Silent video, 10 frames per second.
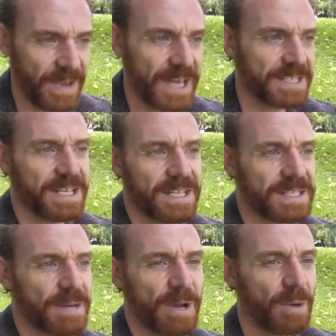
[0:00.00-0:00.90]
fantasy
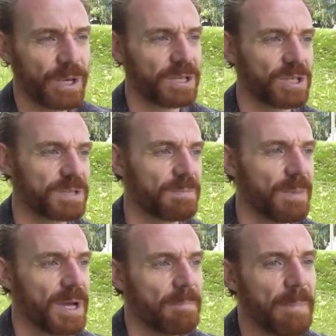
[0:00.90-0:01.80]
that somehow we can just
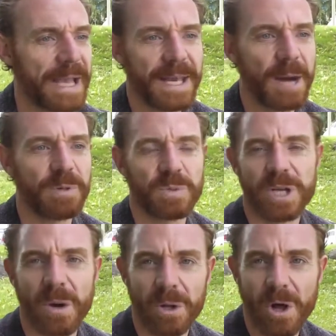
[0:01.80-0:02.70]
make it up as we
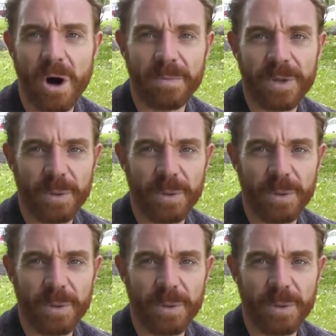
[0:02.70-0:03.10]
go along,